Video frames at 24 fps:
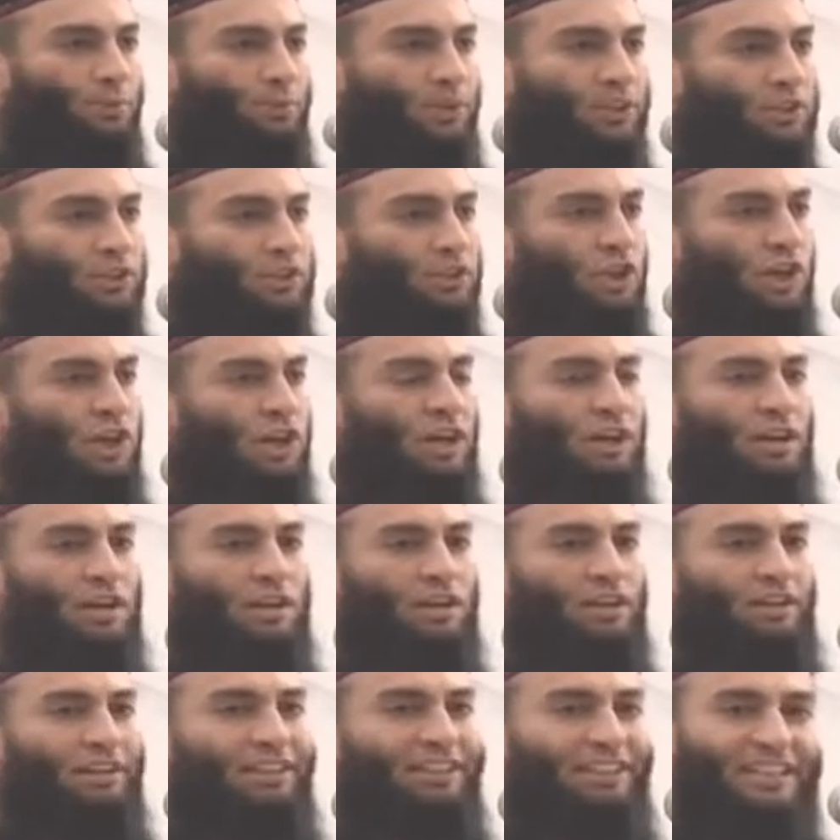
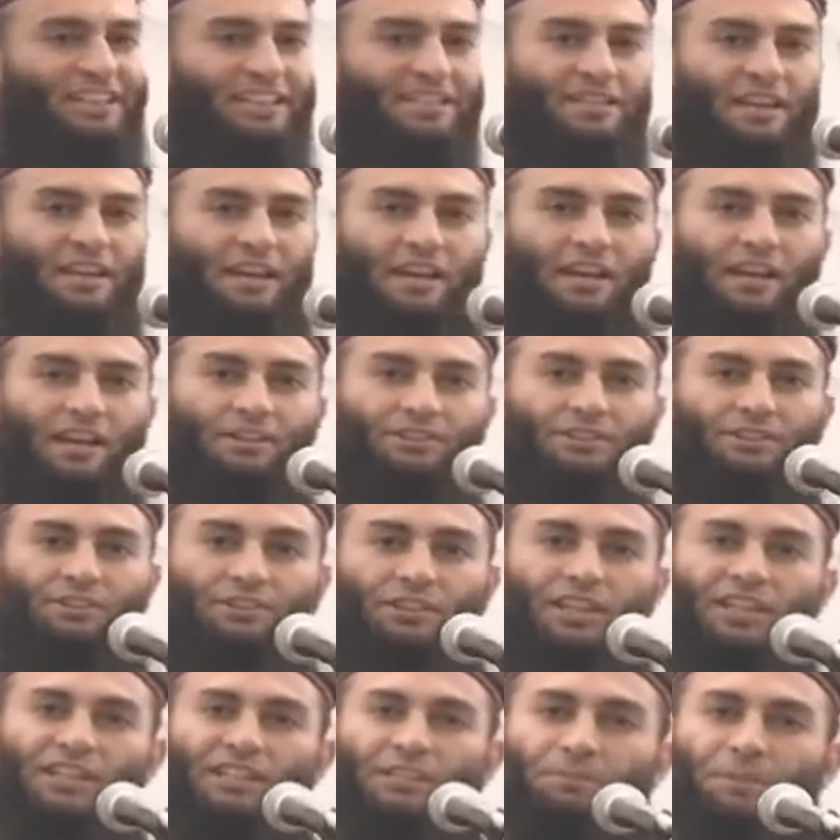preacher, leader,
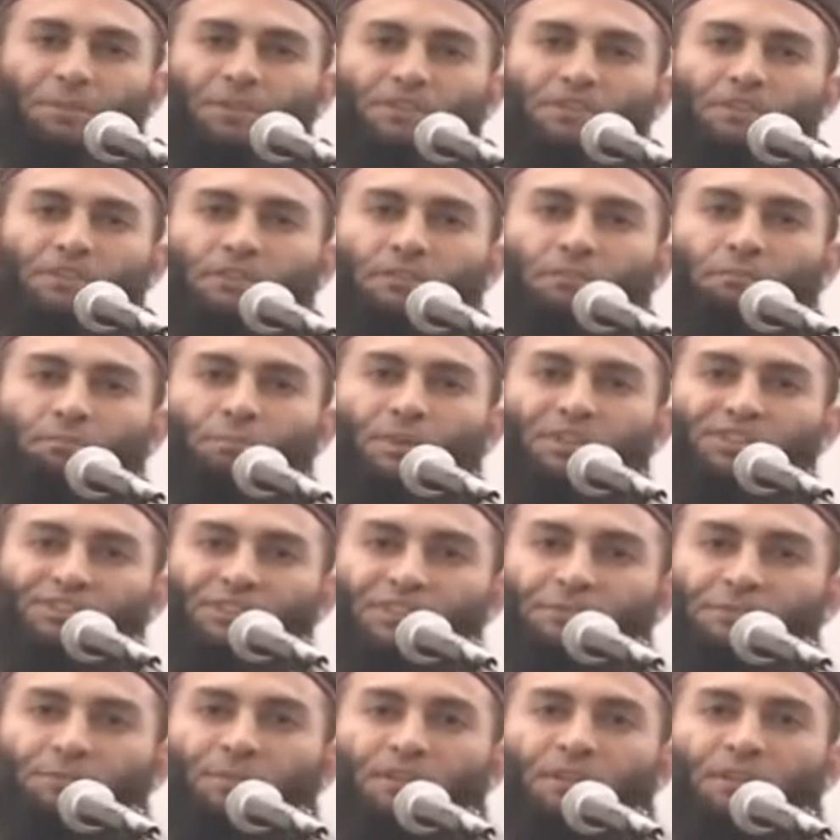statesman,
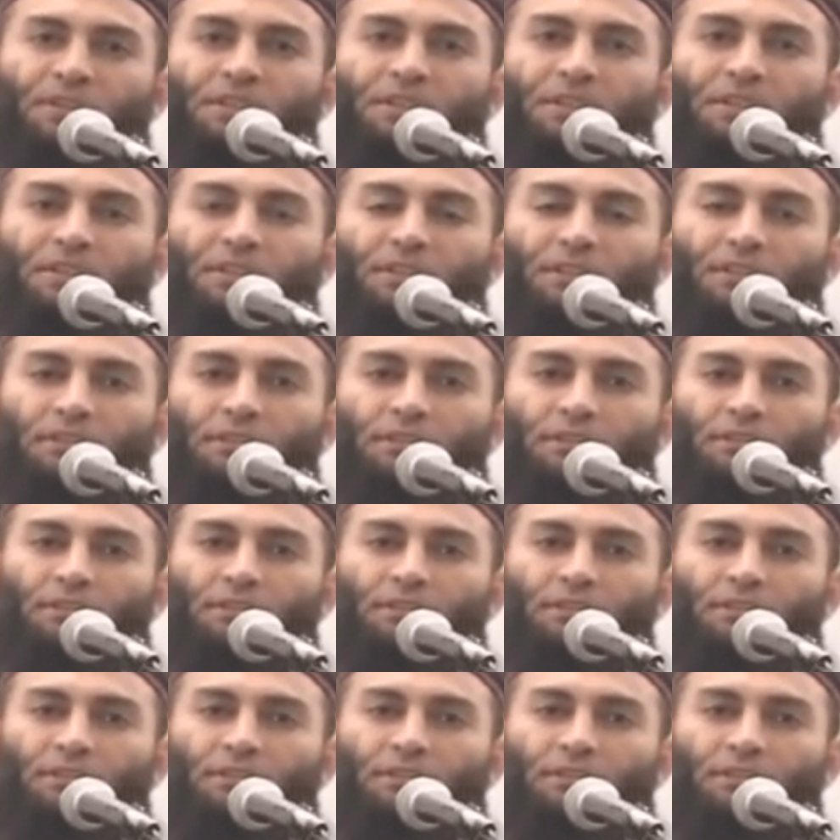businessman,